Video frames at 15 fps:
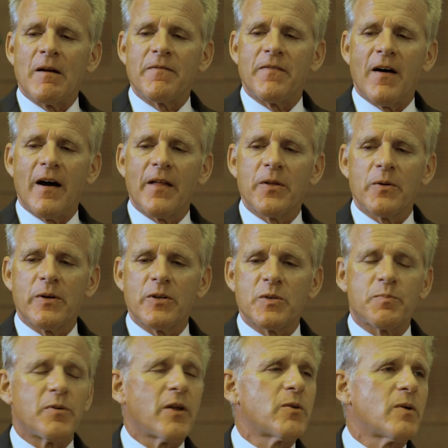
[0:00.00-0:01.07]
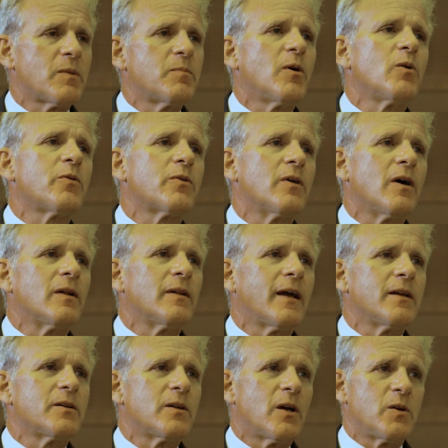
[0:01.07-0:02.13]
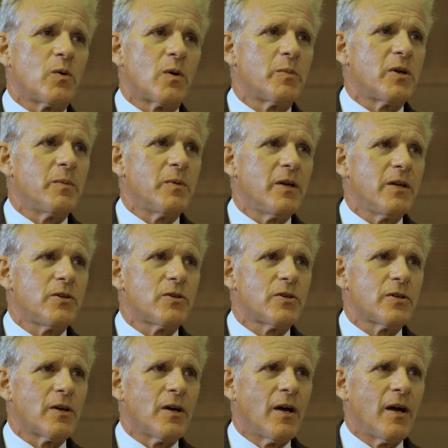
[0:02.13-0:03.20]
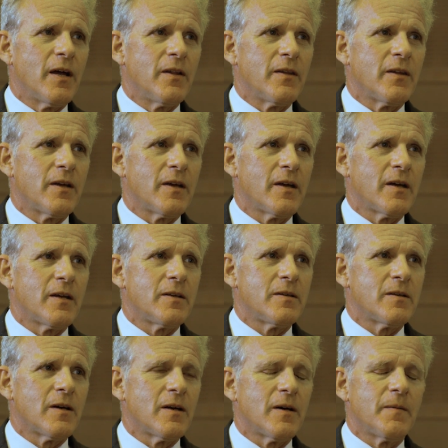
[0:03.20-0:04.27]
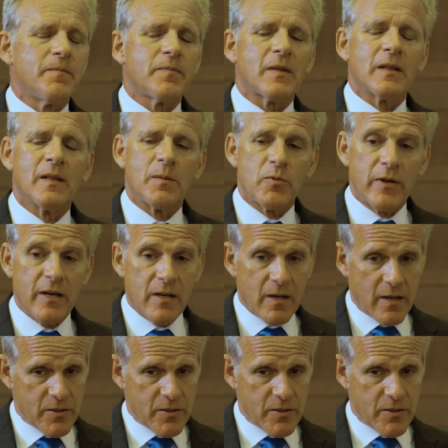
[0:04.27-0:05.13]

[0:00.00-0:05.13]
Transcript: My father and his brother had both landed on Normandy Beach, and they had liberated a